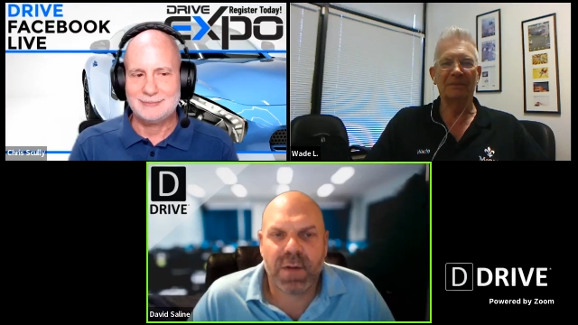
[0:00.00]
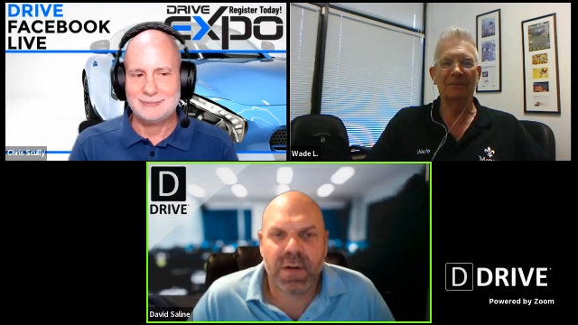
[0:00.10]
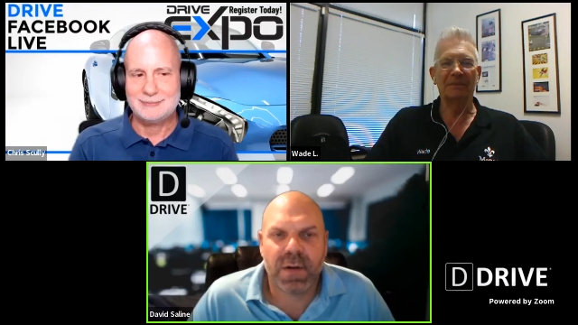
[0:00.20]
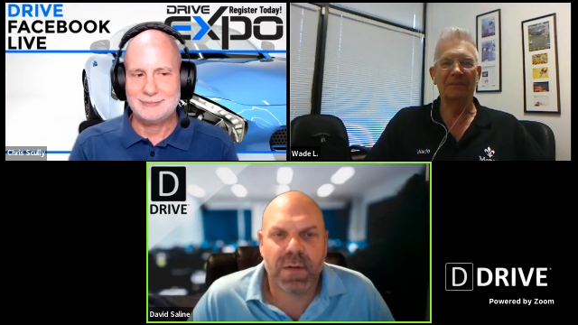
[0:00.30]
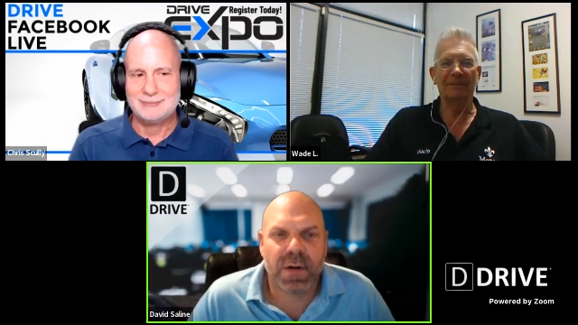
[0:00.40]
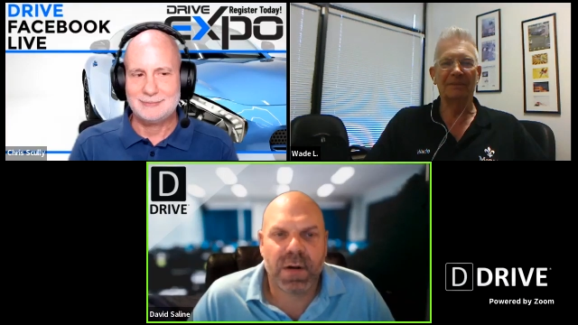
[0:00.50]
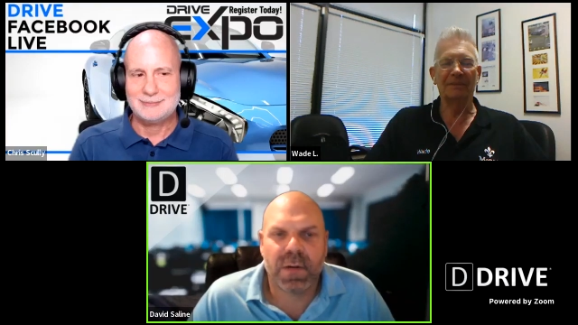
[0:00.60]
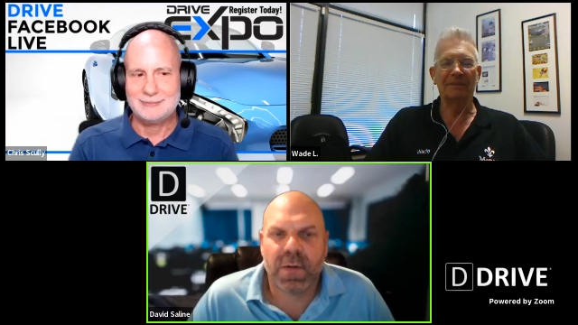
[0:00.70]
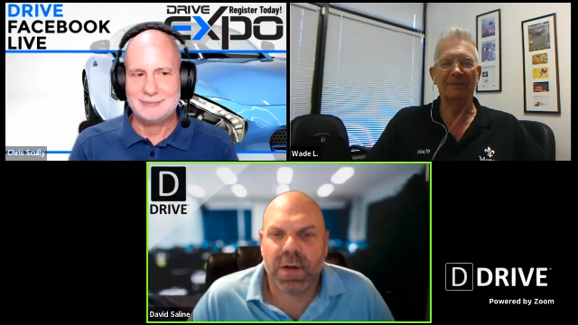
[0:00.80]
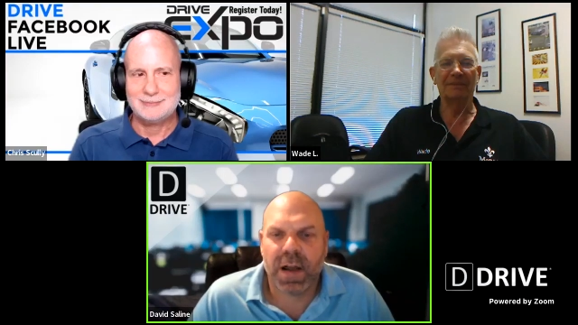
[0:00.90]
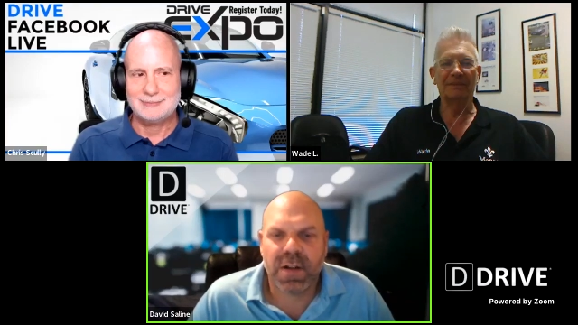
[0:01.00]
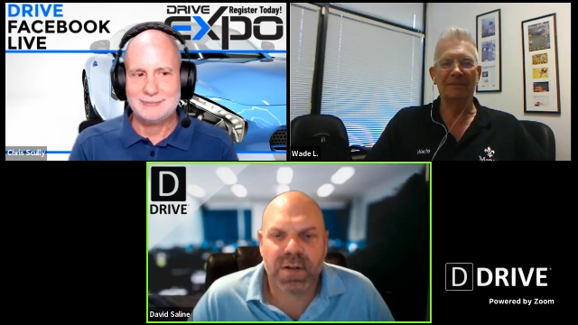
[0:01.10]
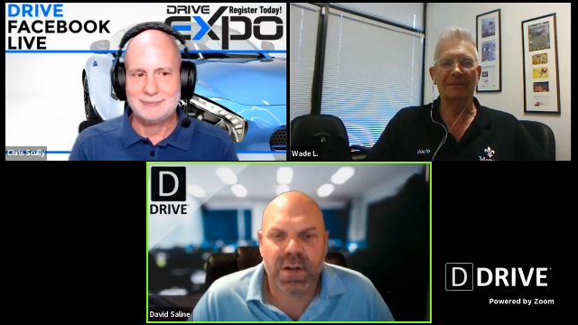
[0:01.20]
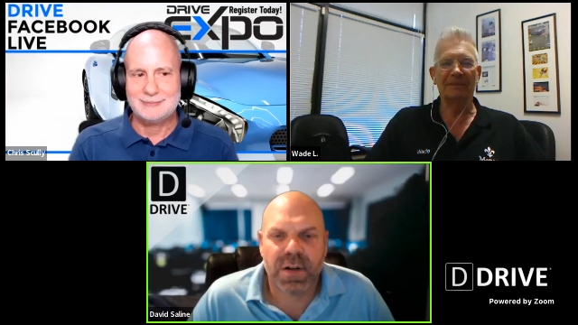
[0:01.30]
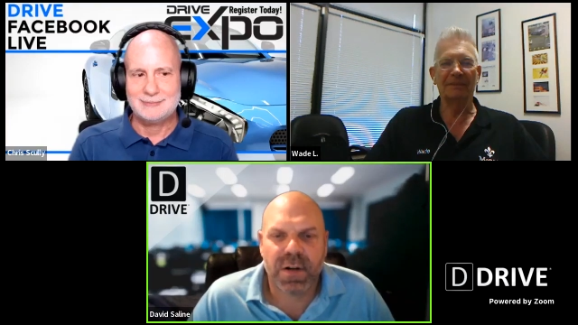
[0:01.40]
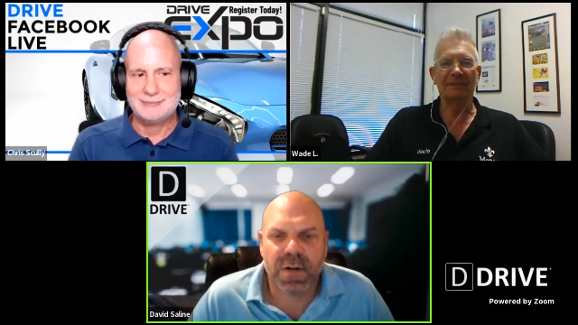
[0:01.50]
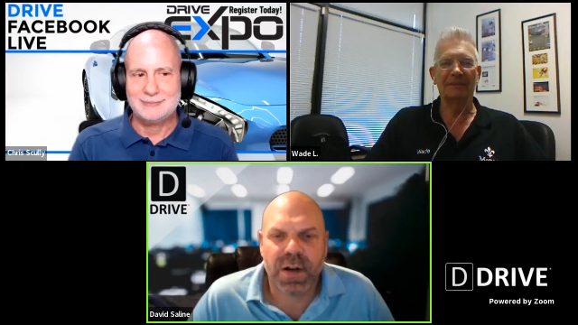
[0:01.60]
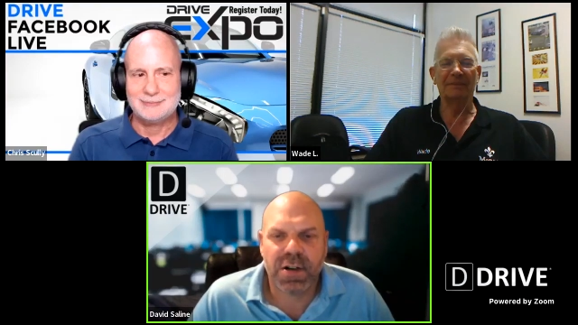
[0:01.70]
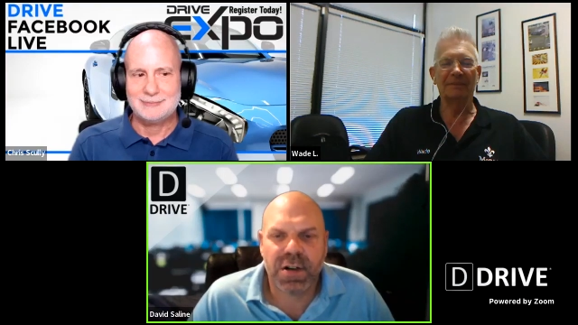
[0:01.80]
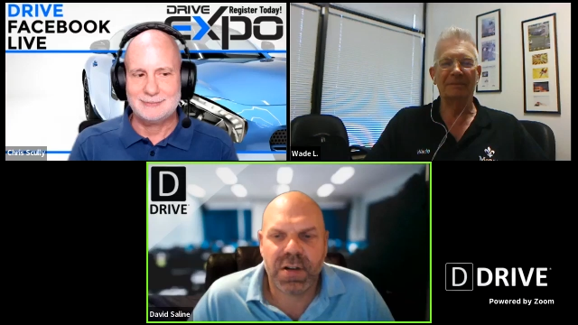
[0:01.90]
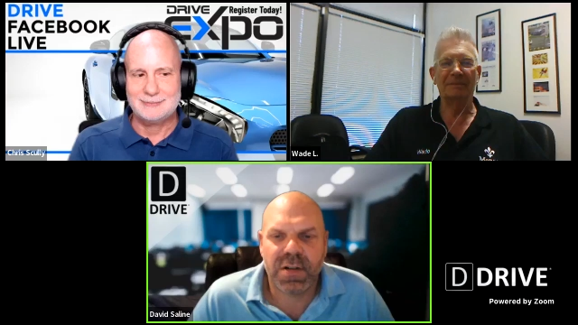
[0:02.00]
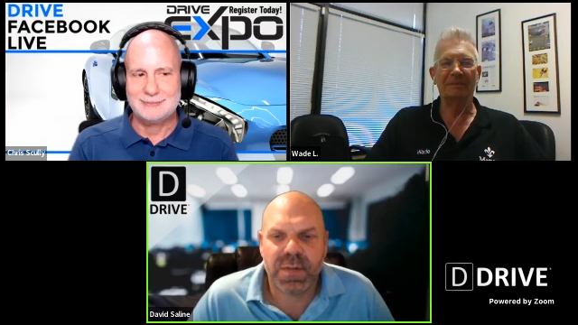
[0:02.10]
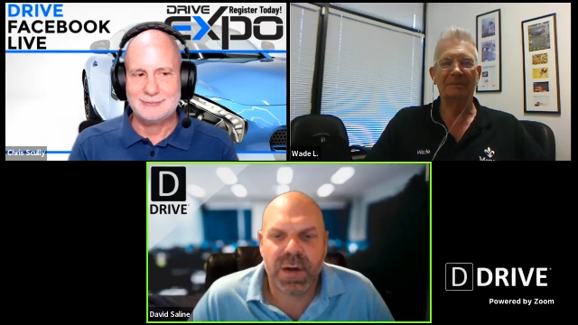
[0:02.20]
Speaker 1: we we will answer all your questions,